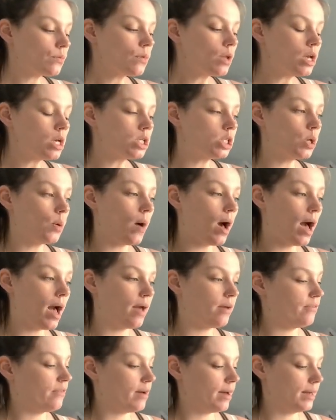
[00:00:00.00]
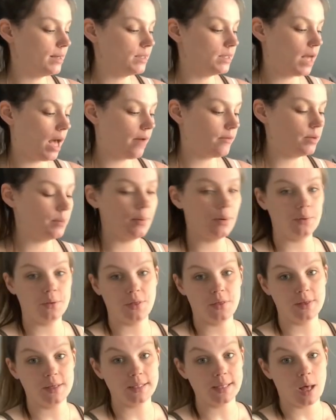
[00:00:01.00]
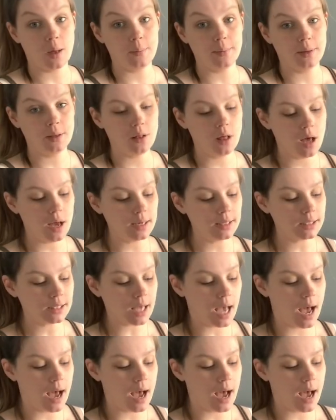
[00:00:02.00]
So I find having both of these help me a lot.